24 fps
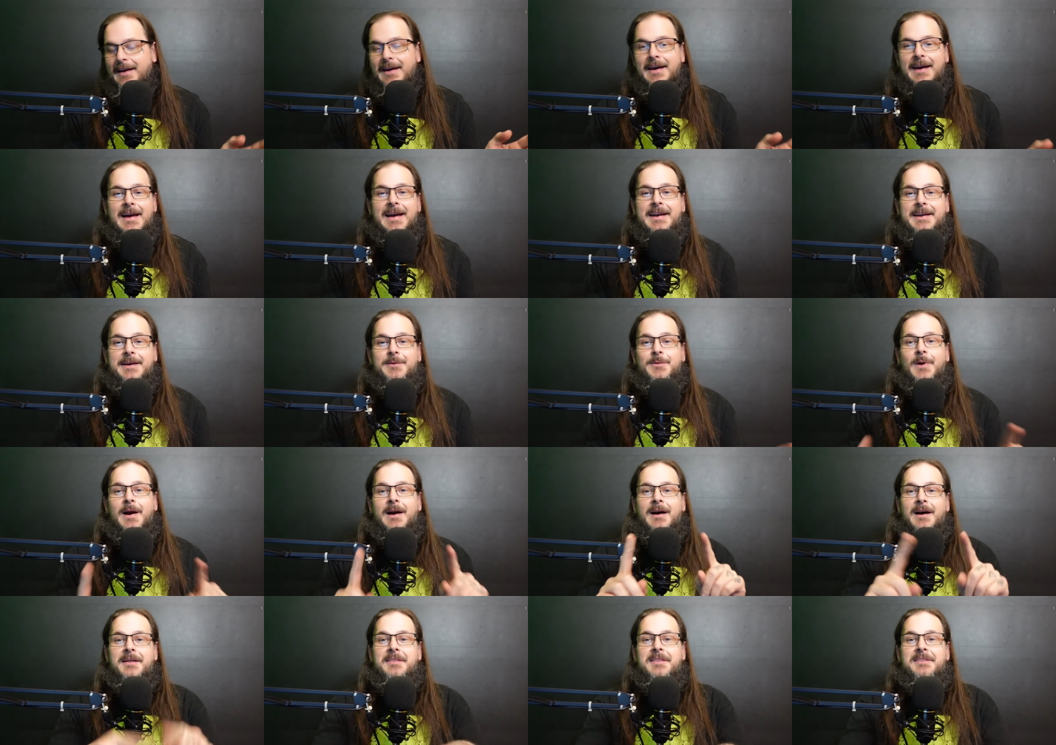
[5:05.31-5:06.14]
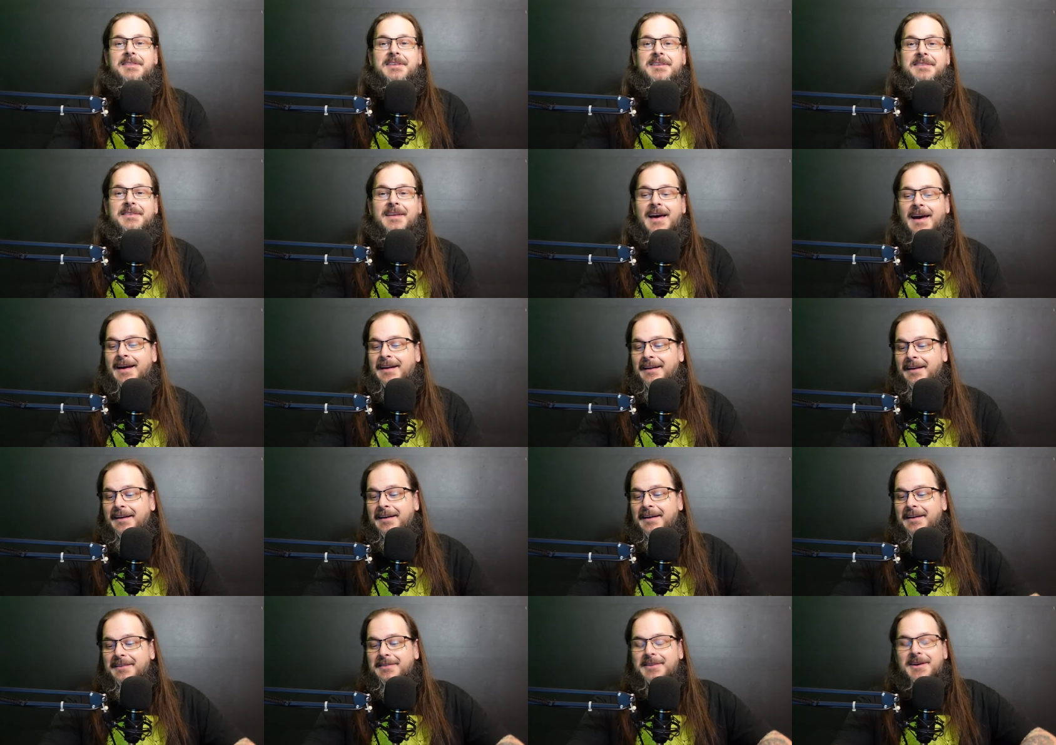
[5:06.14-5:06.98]
Anyway, other than that,
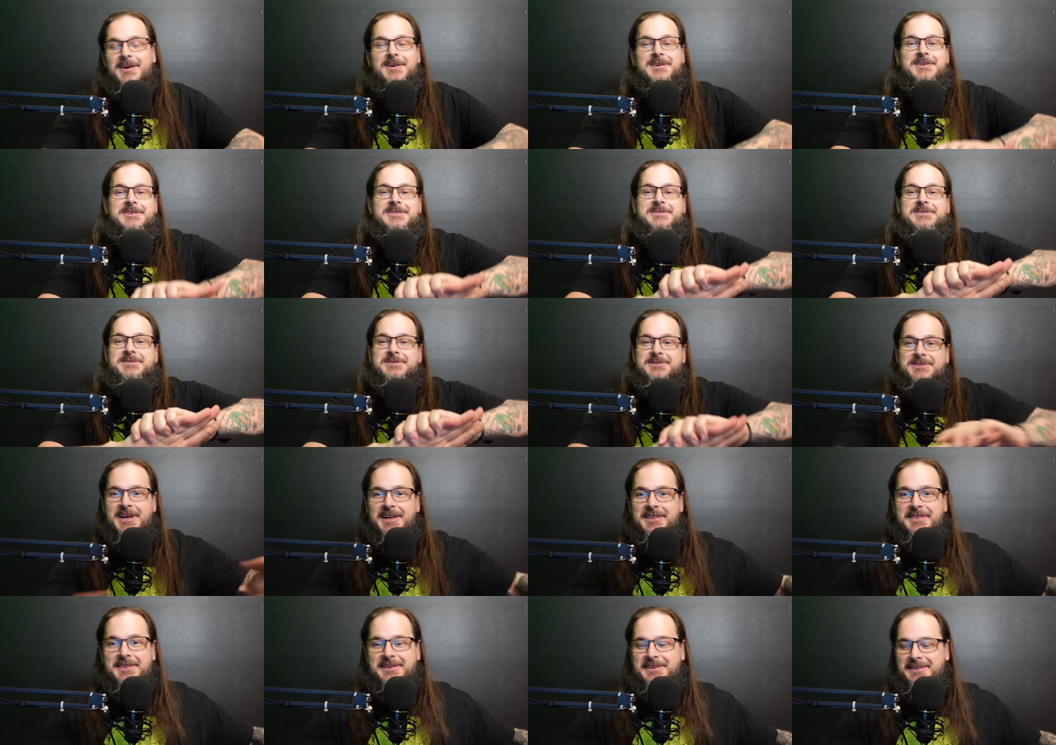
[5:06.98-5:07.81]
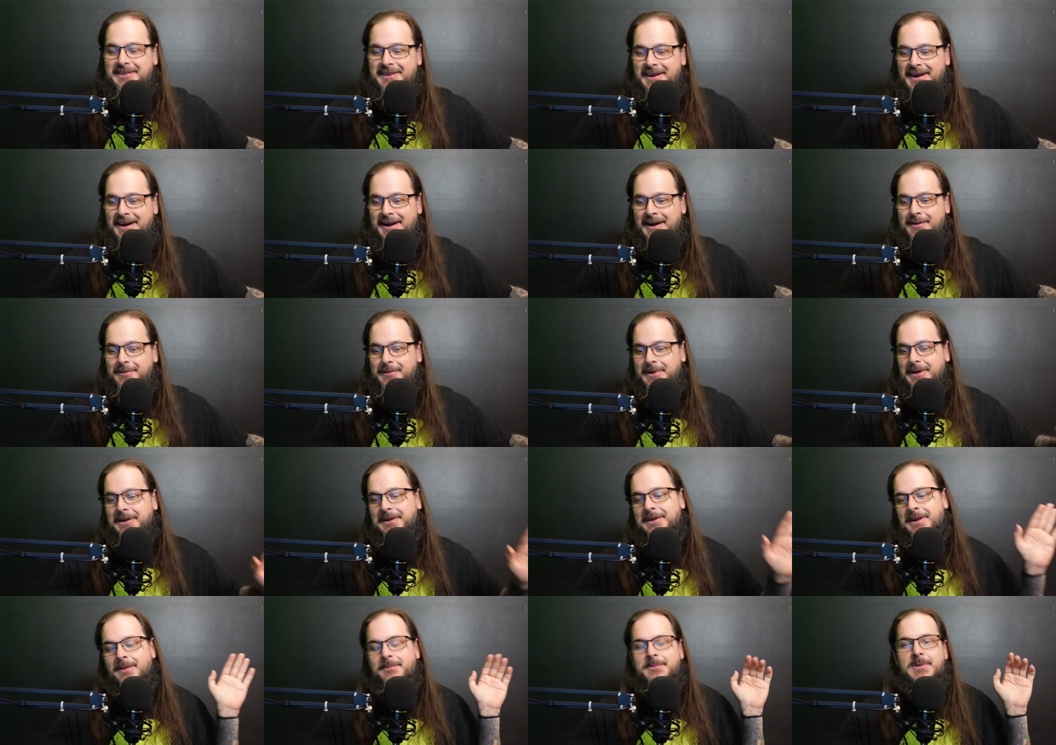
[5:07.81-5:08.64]
there is nothing there but
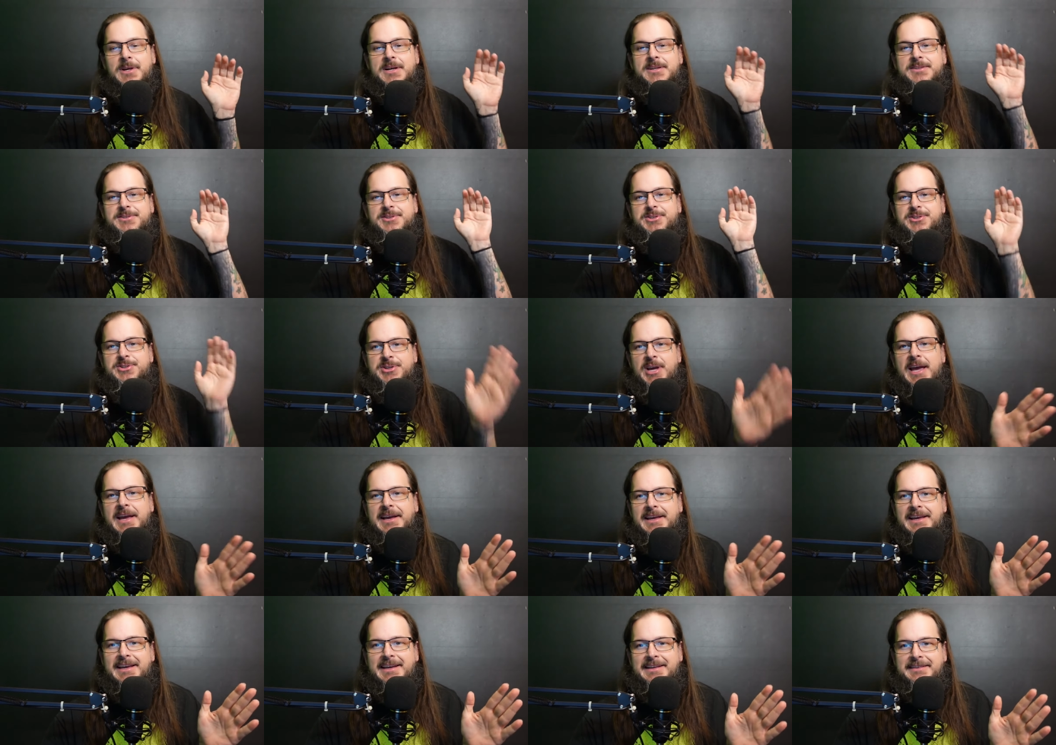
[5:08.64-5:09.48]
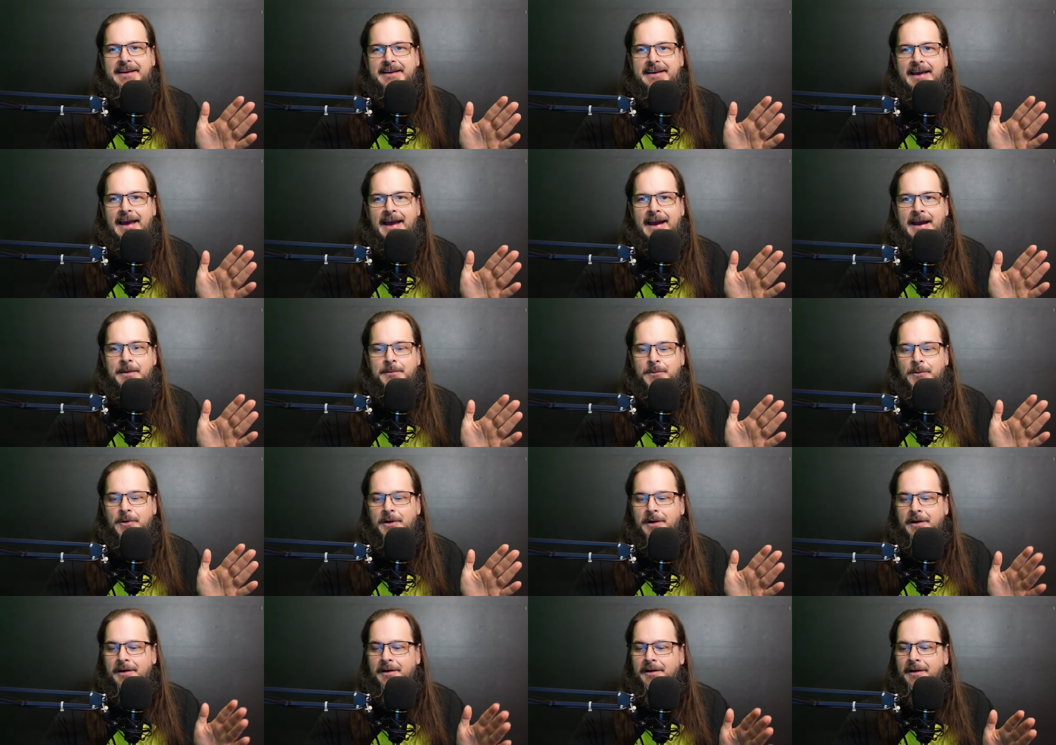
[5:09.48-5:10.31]
numbnuts shaking the
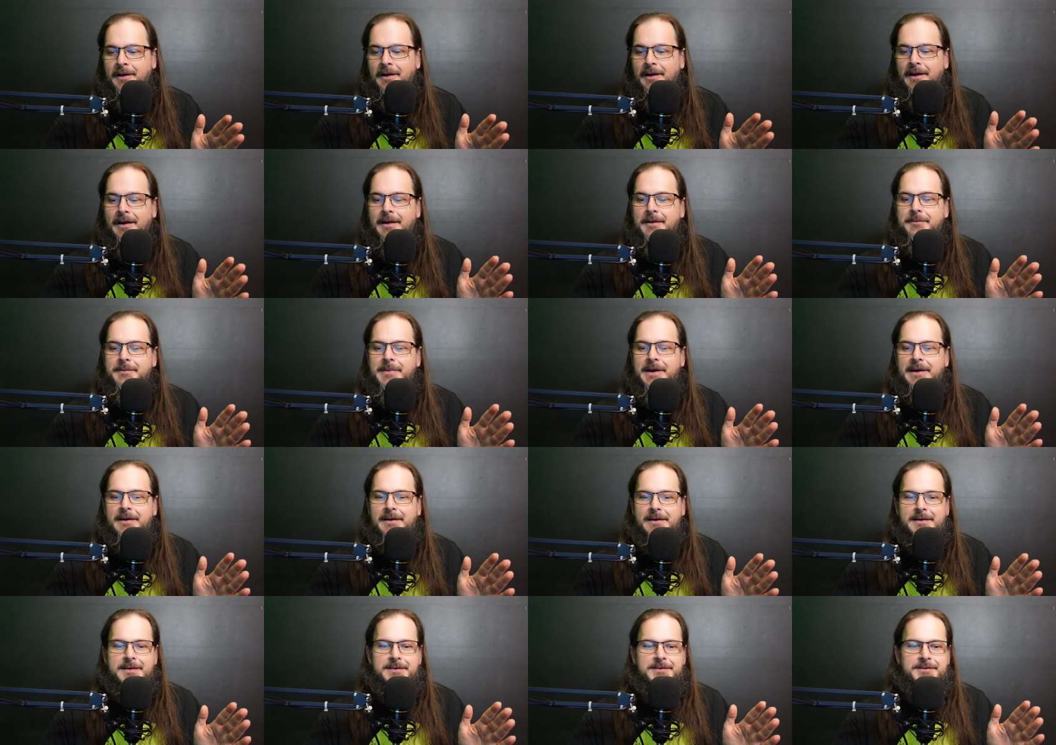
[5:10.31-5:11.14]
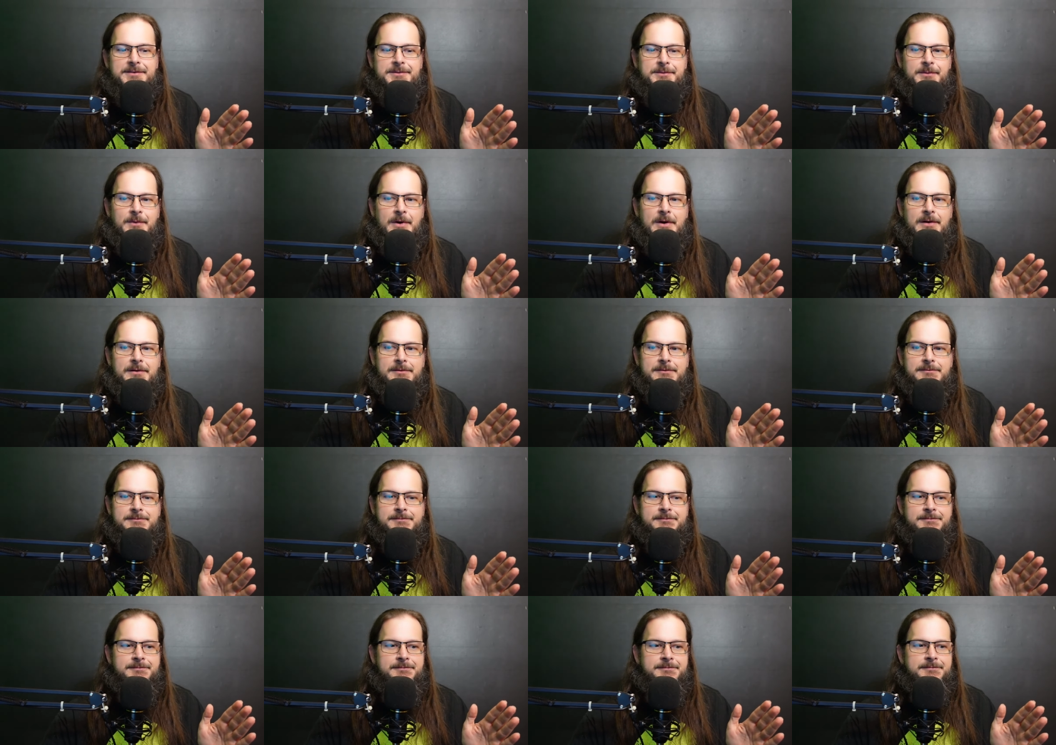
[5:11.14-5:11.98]
camera because, well,
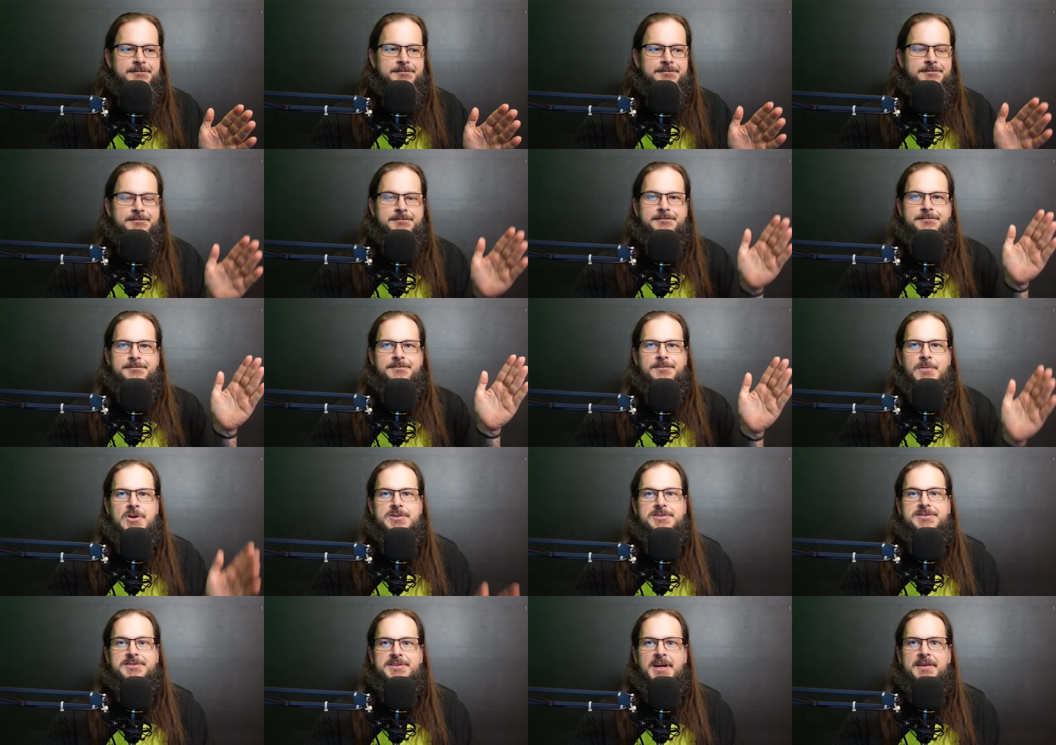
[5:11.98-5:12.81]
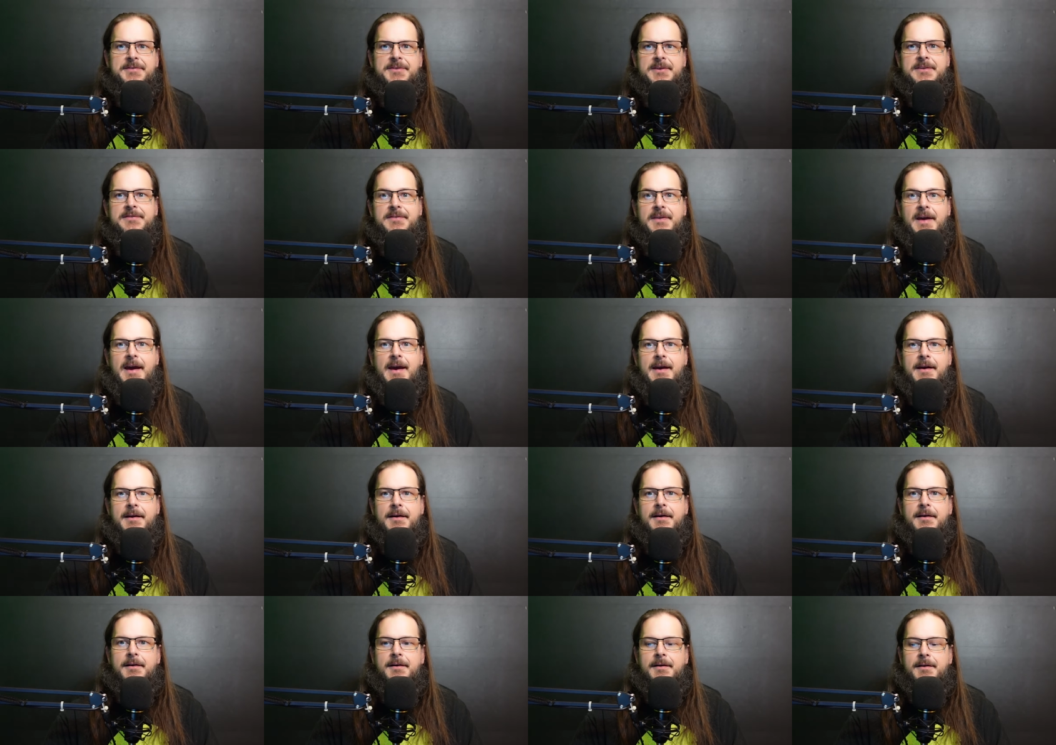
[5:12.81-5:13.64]
there's nothing
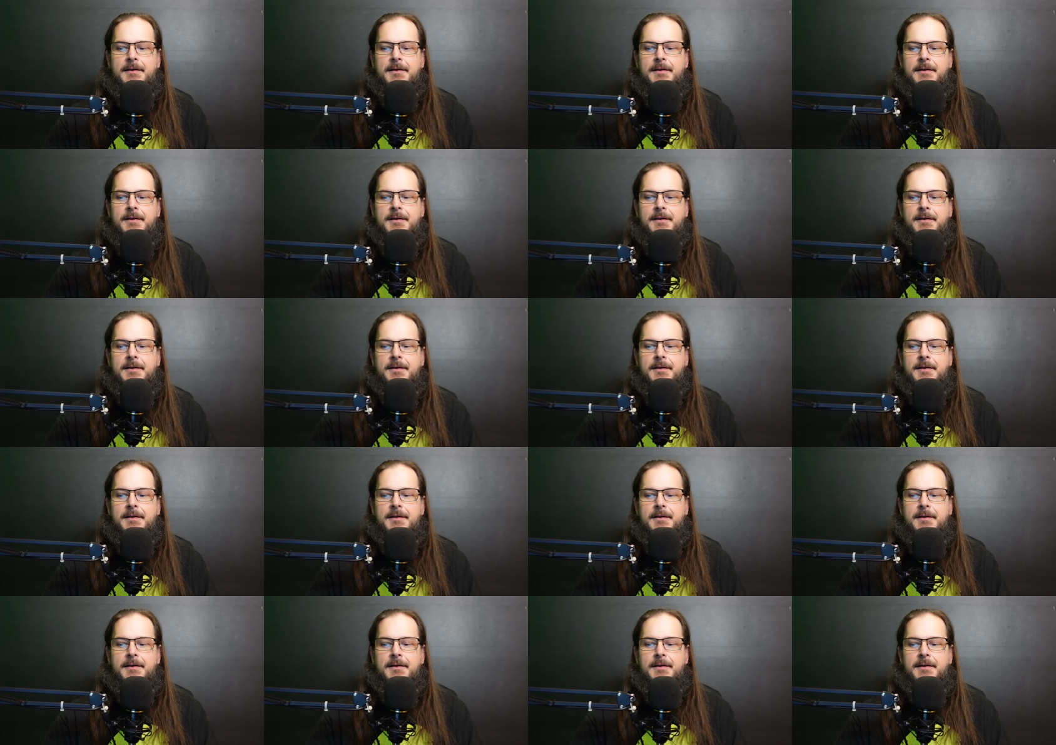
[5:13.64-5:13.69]
there.